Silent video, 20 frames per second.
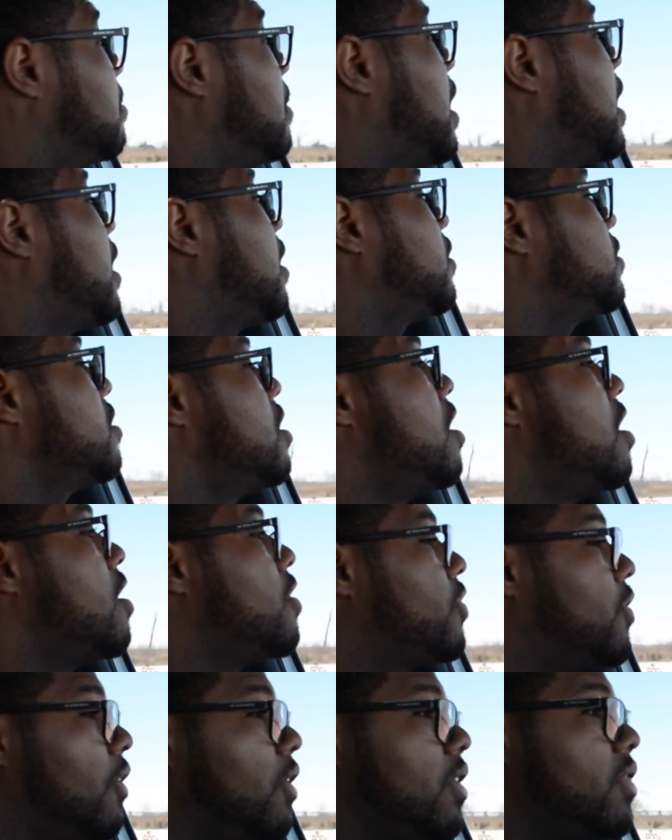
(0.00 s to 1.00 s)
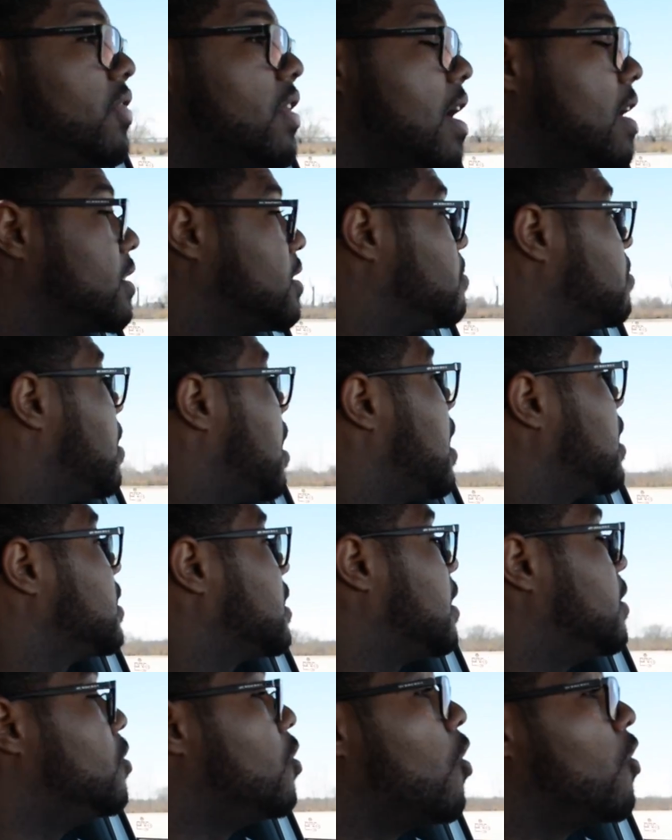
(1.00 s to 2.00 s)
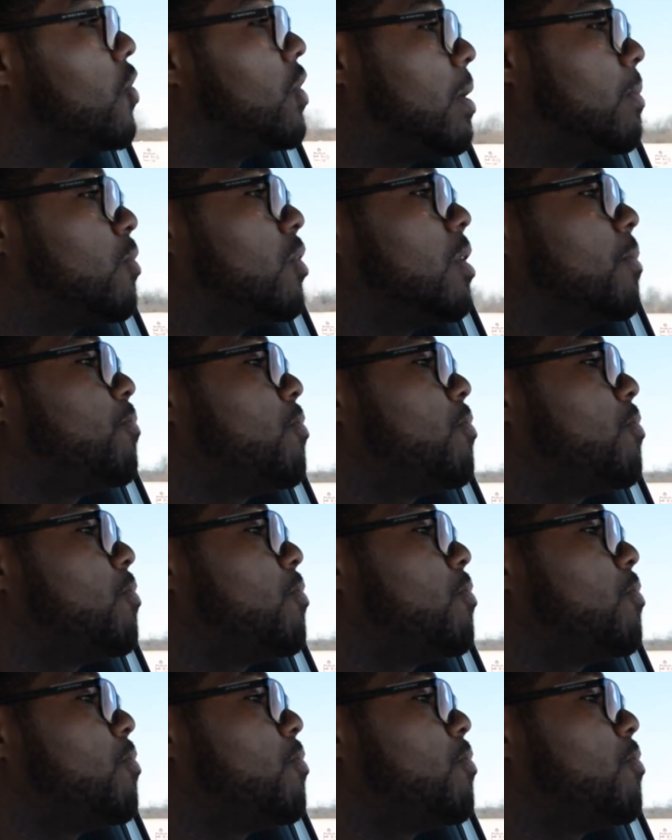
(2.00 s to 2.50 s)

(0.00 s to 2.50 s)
miles, 30,000 miles, I know that I'm gonna